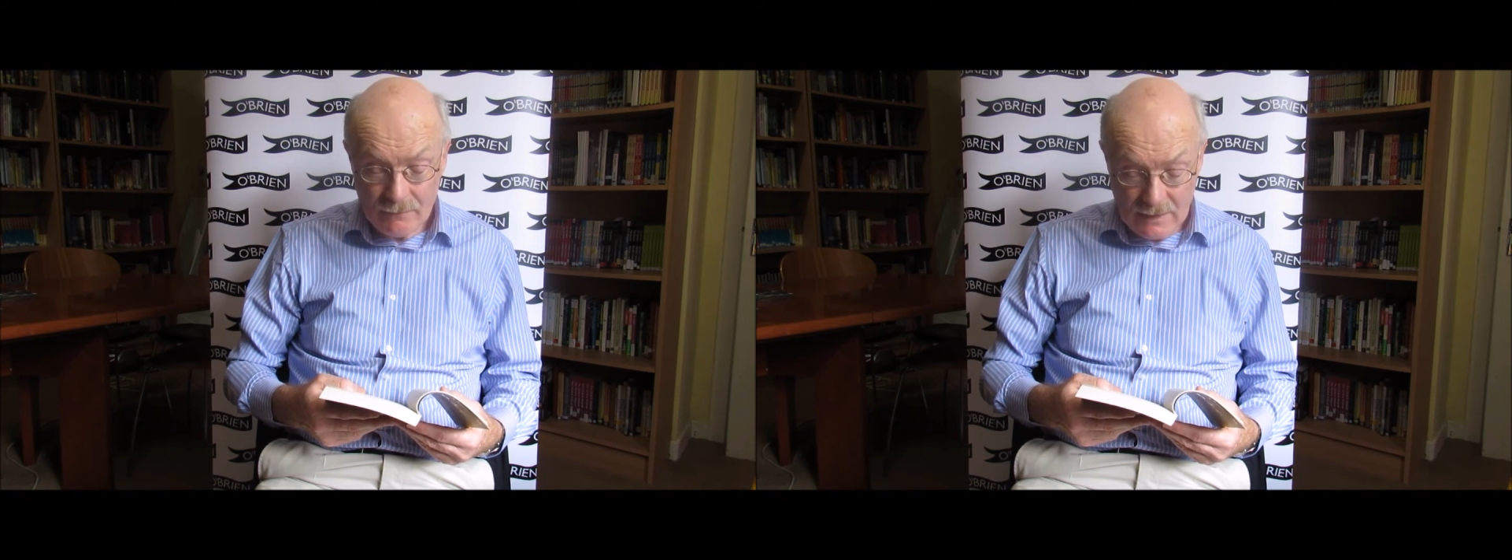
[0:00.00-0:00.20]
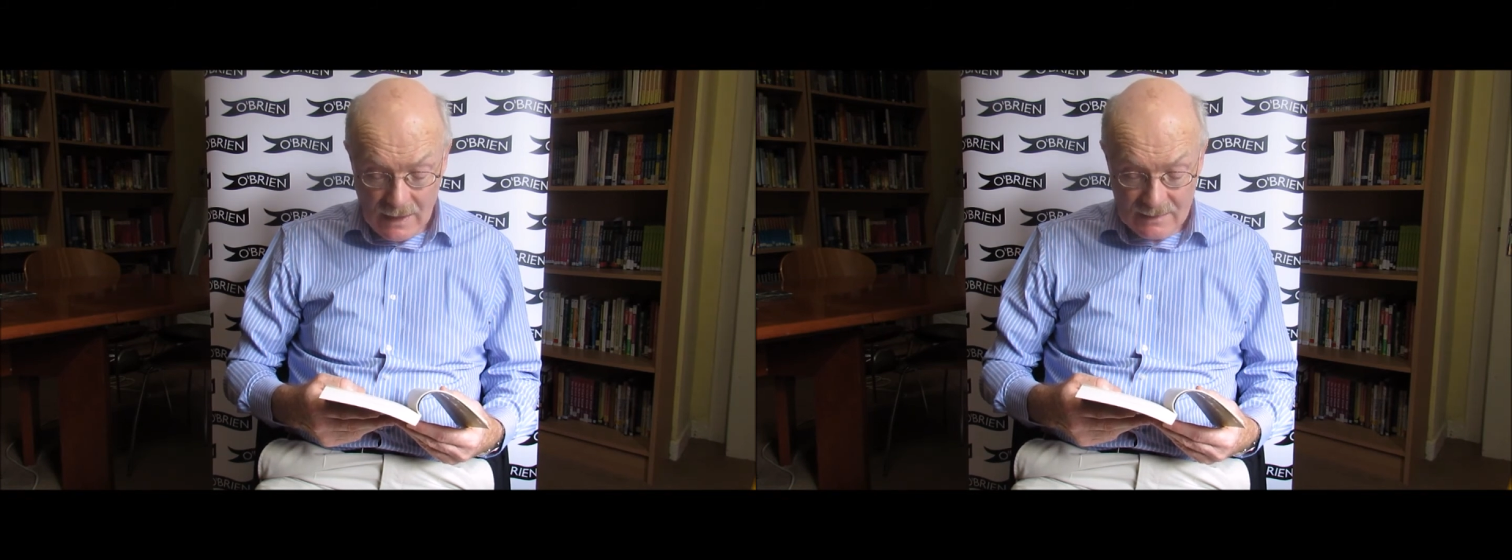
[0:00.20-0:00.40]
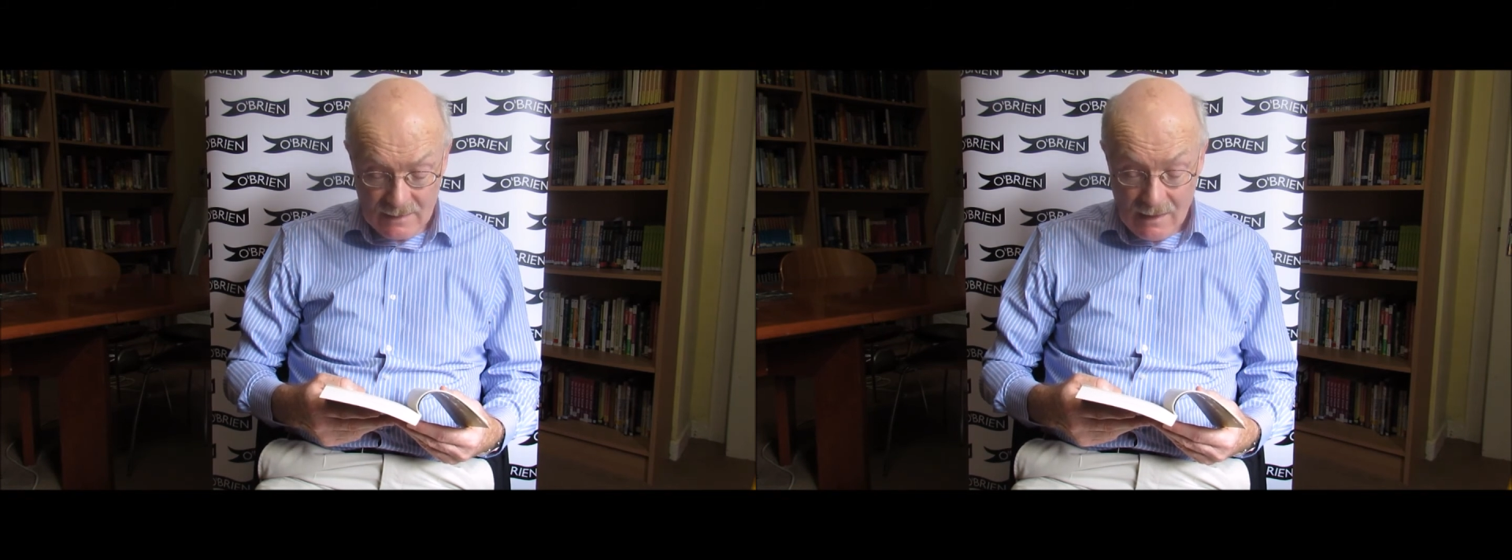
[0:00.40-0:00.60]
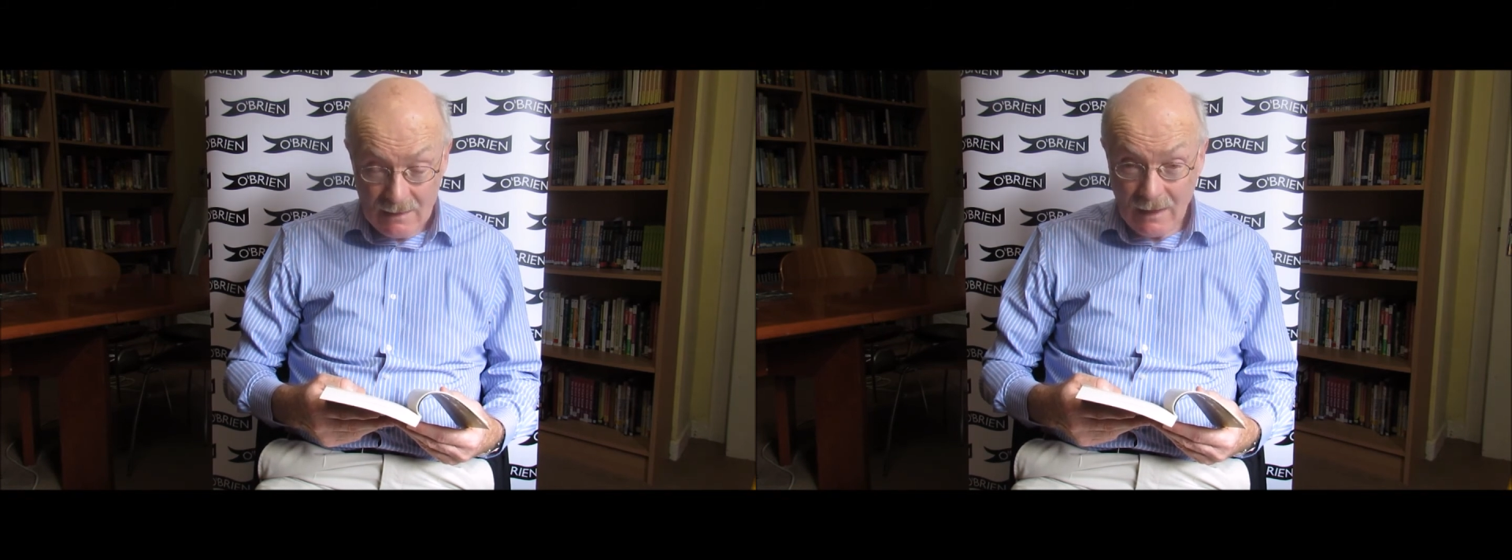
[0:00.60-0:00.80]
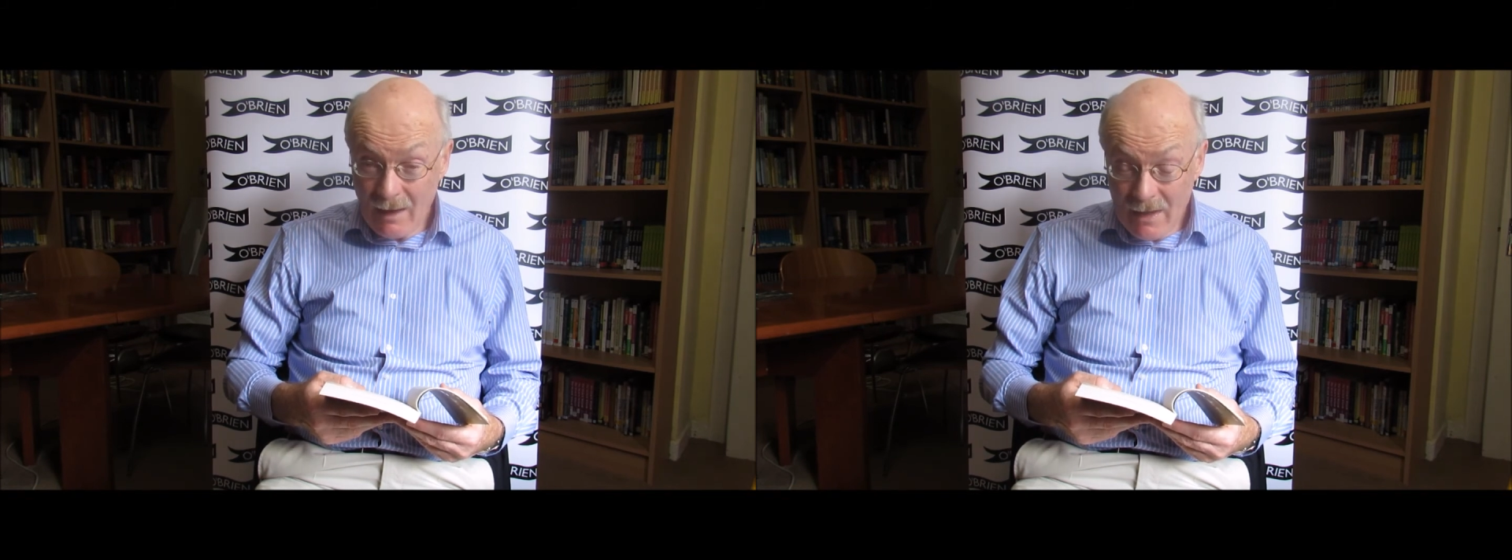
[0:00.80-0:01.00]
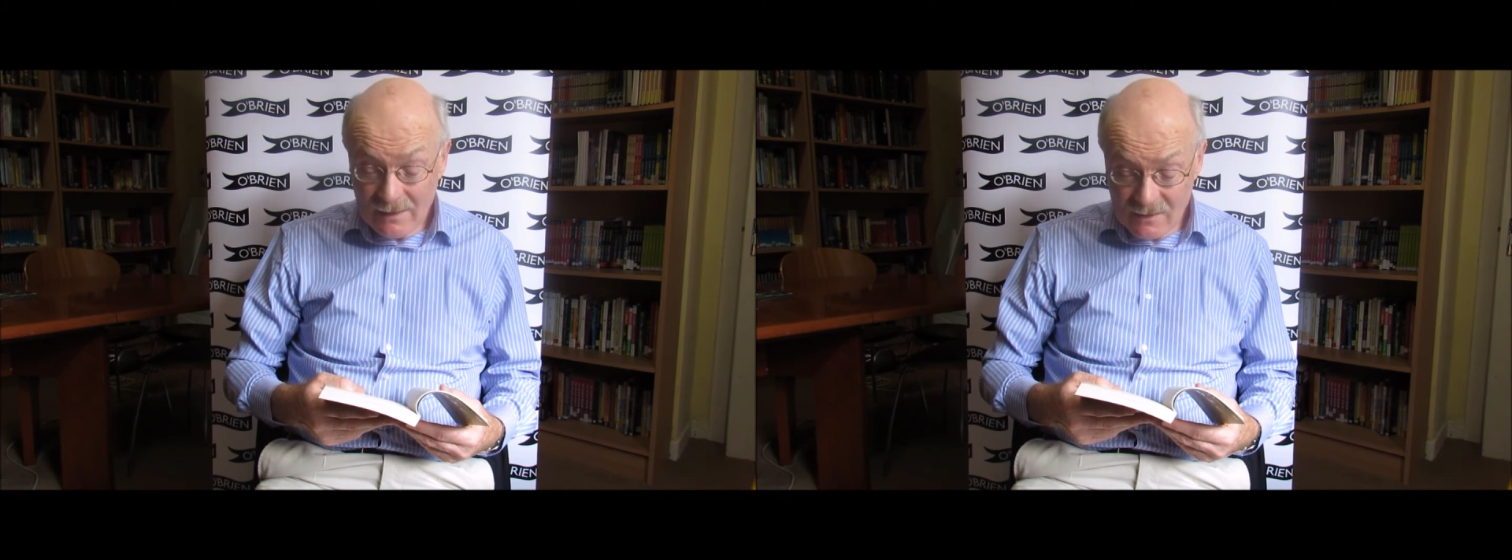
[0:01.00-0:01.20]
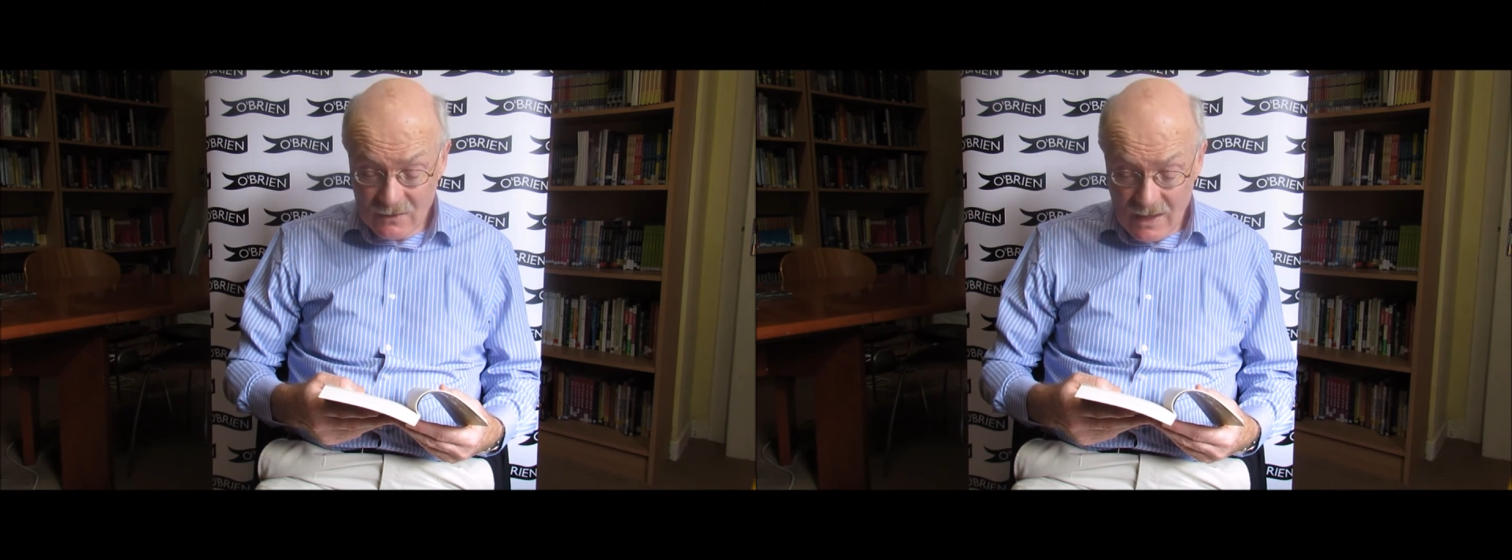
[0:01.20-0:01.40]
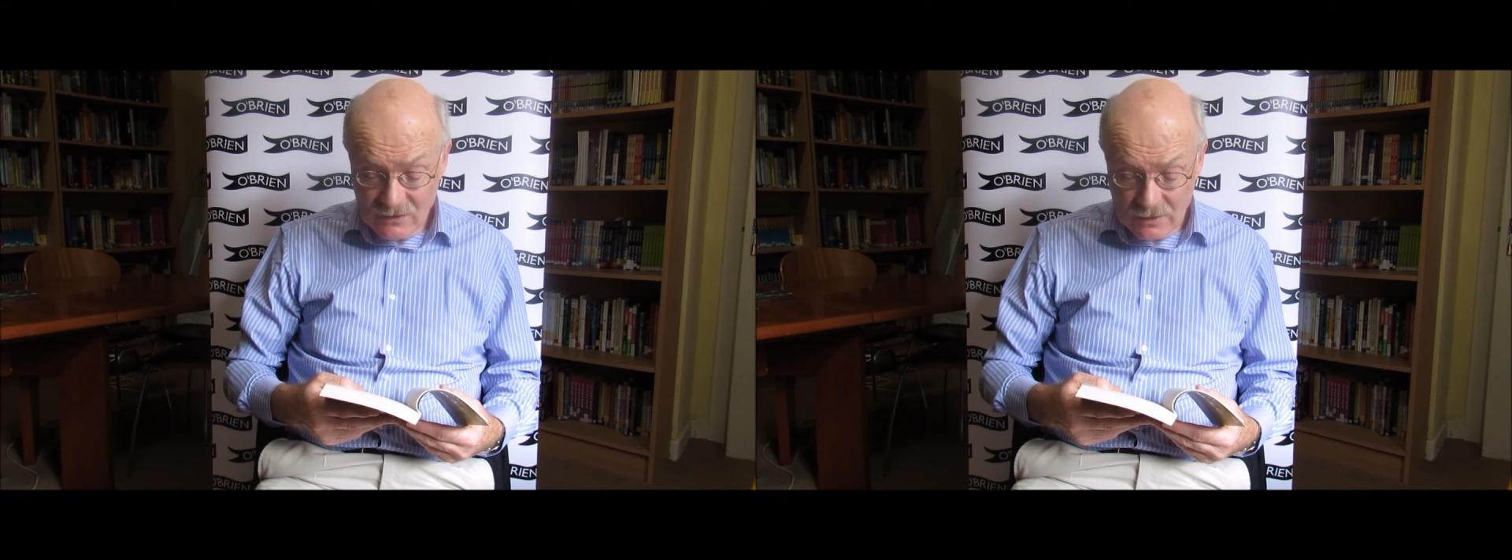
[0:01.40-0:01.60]
Yes. Can I make a
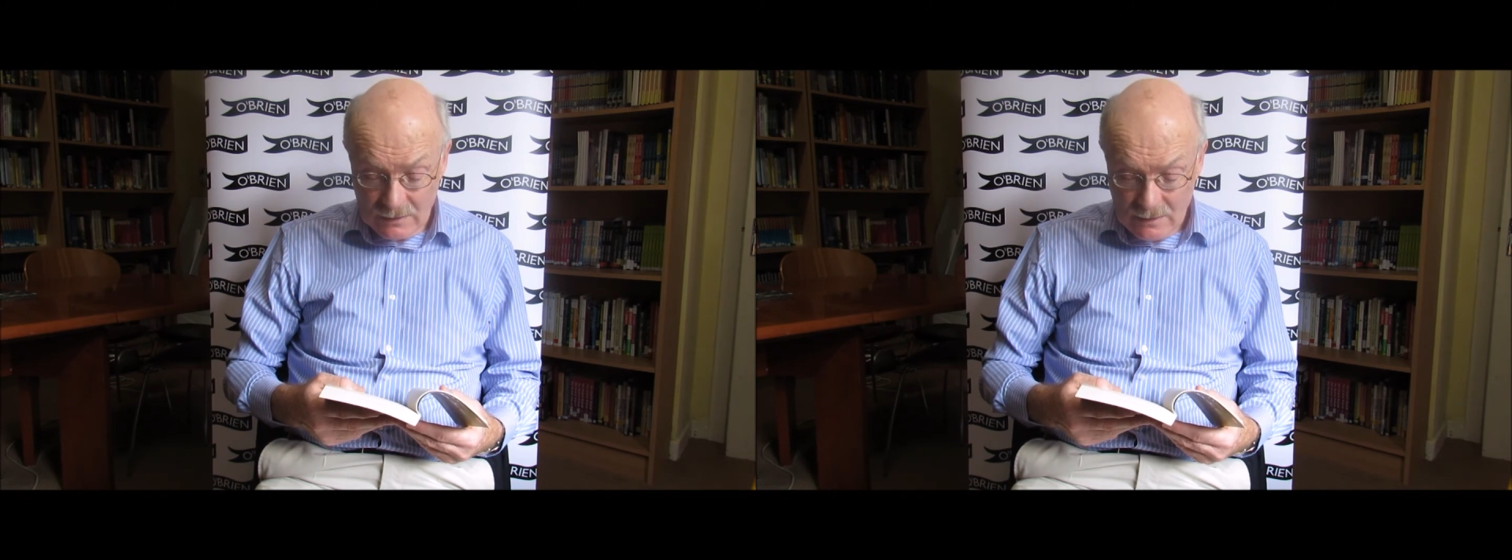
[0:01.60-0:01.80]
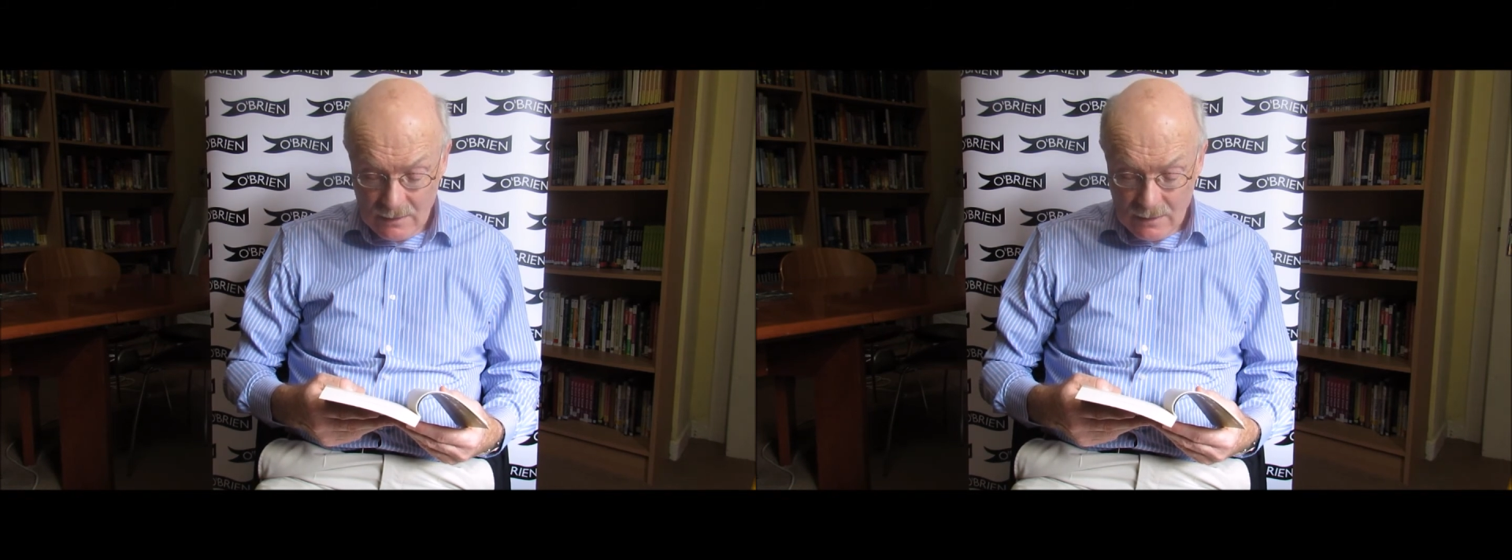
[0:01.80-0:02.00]
suggestion?